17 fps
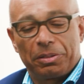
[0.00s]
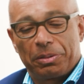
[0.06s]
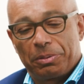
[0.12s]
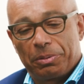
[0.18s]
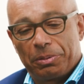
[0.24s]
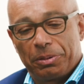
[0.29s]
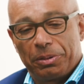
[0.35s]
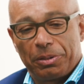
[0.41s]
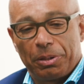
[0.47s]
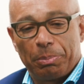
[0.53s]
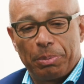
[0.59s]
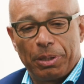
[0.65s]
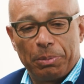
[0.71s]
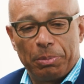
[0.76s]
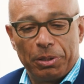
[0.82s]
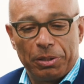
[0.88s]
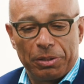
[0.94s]
So these are
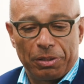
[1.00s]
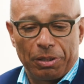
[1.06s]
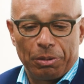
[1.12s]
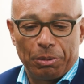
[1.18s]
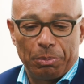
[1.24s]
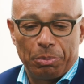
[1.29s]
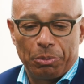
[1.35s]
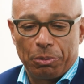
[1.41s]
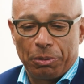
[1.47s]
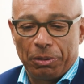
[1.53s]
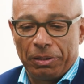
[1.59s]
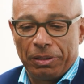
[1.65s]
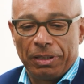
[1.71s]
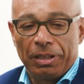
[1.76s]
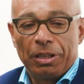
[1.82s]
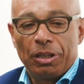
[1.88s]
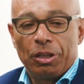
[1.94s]
babies that are
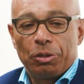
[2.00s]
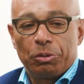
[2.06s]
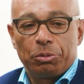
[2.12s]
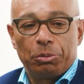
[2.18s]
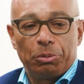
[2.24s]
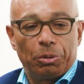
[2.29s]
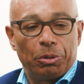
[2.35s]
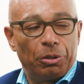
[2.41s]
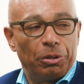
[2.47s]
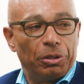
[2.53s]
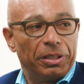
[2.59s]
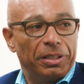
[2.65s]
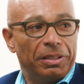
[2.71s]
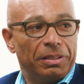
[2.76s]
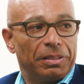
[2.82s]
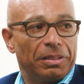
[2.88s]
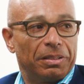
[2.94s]
born too
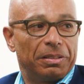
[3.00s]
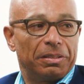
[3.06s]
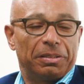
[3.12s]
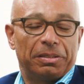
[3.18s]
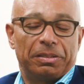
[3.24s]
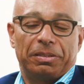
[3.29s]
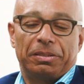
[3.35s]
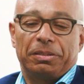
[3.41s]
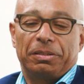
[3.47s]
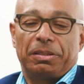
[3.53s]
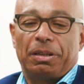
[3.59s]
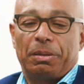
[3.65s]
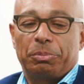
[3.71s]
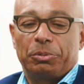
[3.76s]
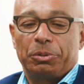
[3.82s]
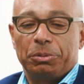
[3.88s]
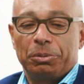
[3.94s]
early,
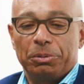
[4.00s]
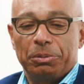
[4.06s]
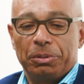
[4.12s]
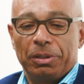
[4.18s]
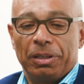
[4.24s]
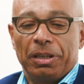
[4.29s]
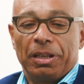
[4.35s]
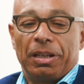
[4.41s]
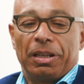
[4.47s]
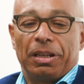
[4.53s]
up to